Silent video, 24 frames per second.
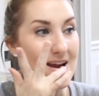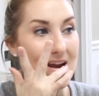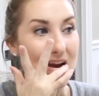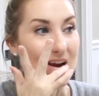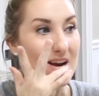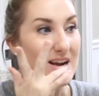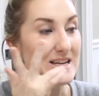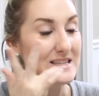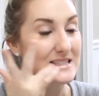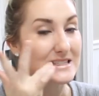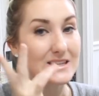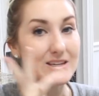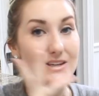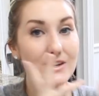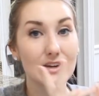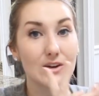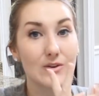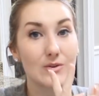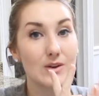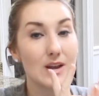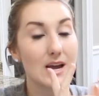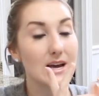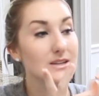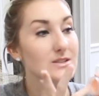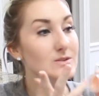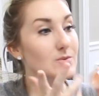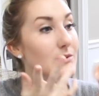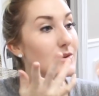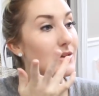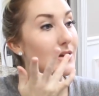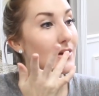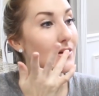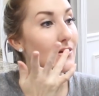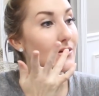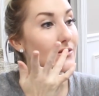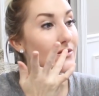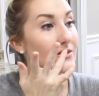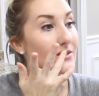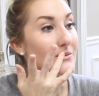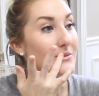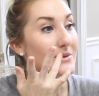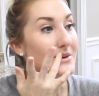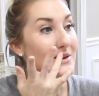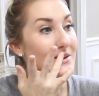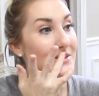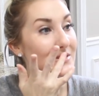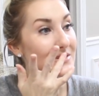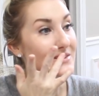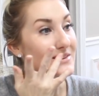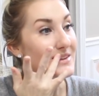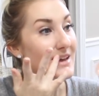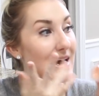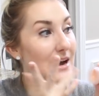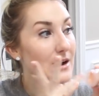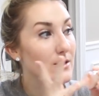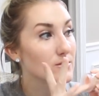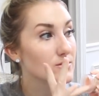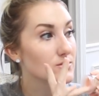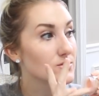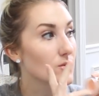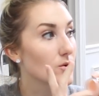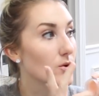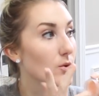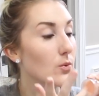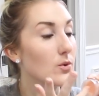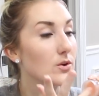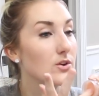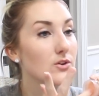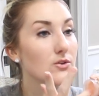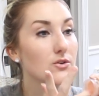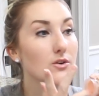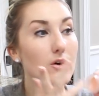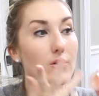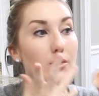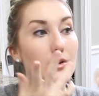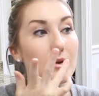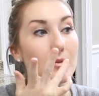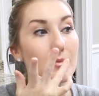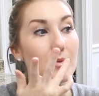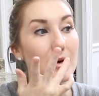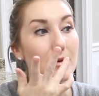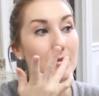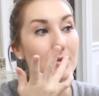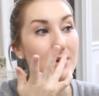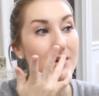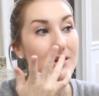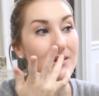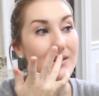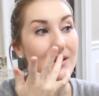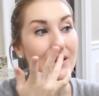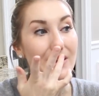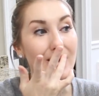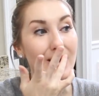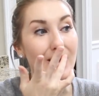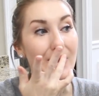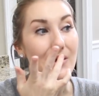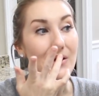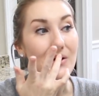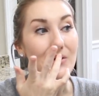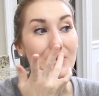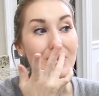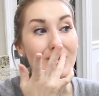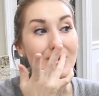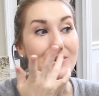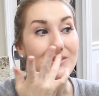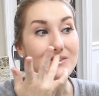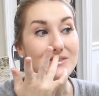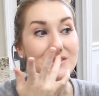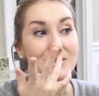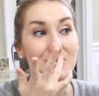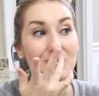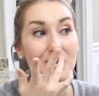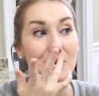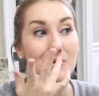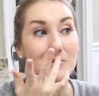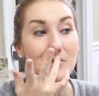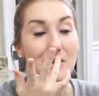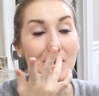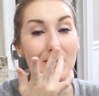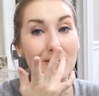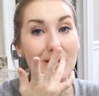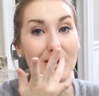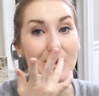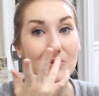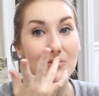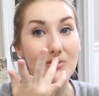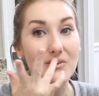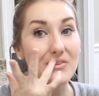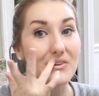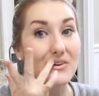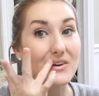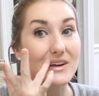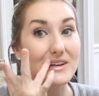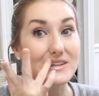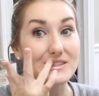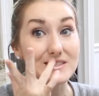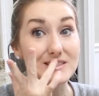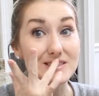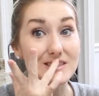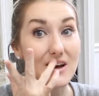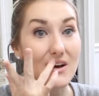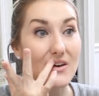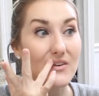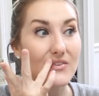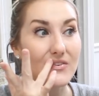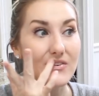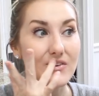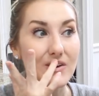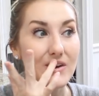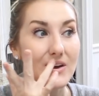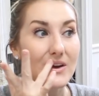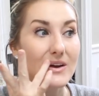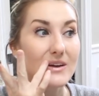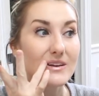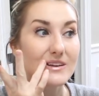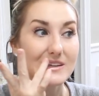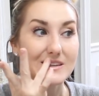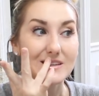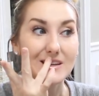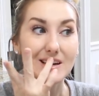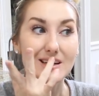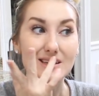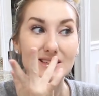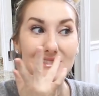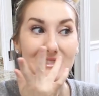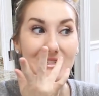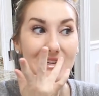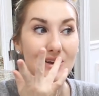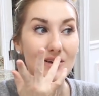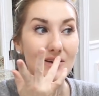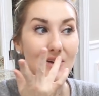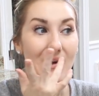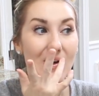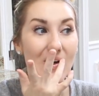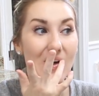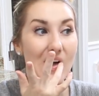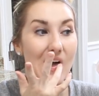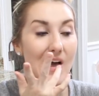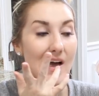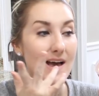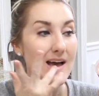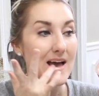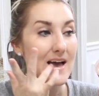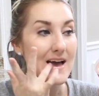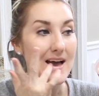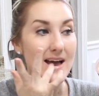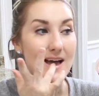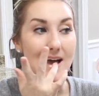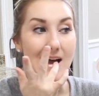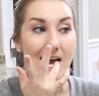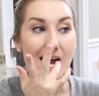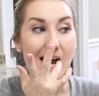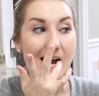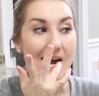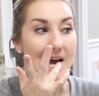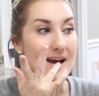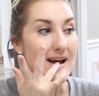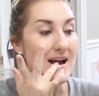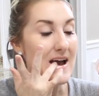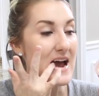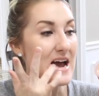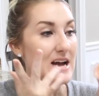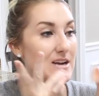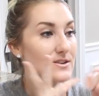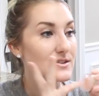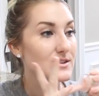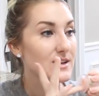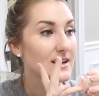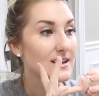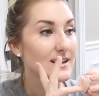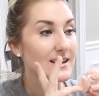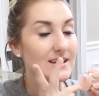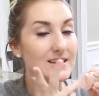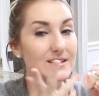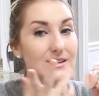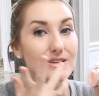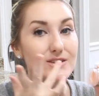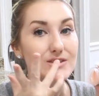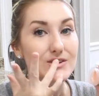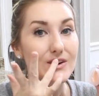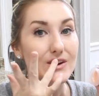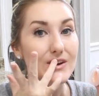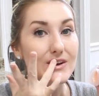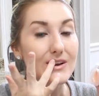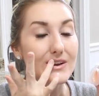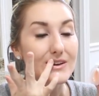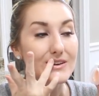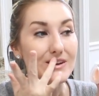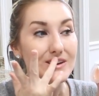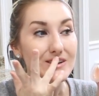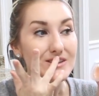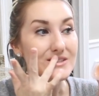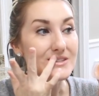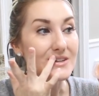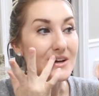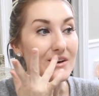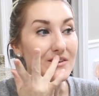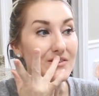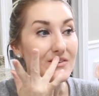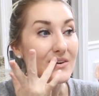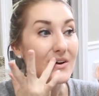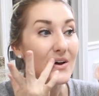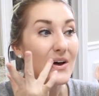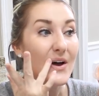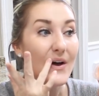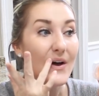your kid's gonna go nuts when they go to someone else's house, or when you go into public, like when you go somewhere in public where there is stuff to touch. Just kinda like teach your kid not to touch stuff.